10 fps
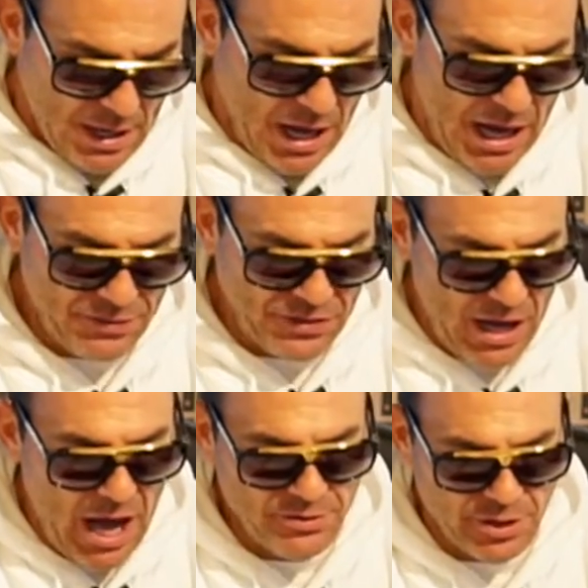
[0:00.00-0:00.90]
Uh,
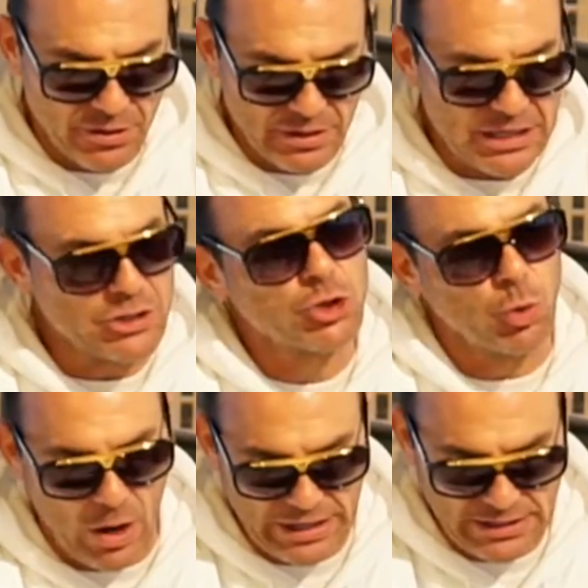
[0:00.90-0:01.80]
the under is
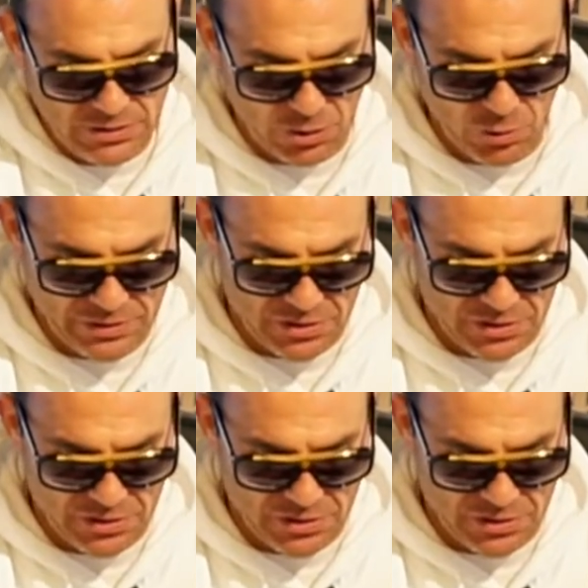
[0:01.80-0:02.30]
22 and